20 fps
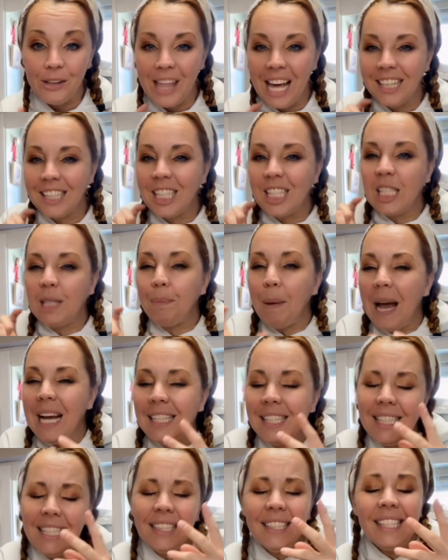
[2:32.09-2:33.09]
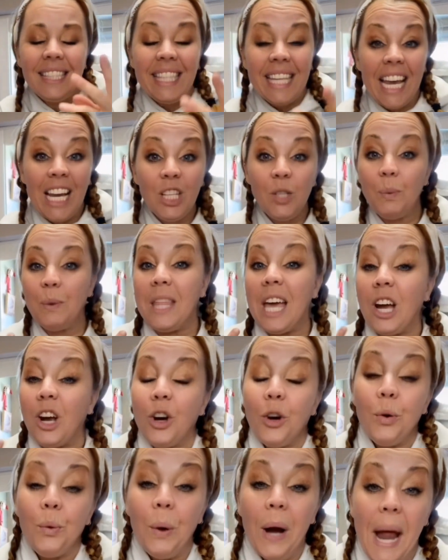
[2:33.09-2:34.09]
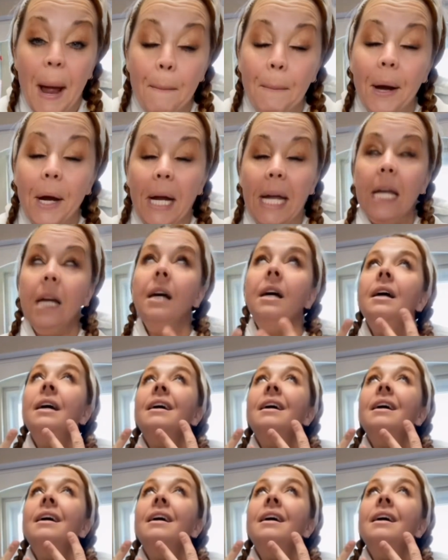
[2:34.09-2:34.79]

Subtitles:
that spice and sage with that cranberry.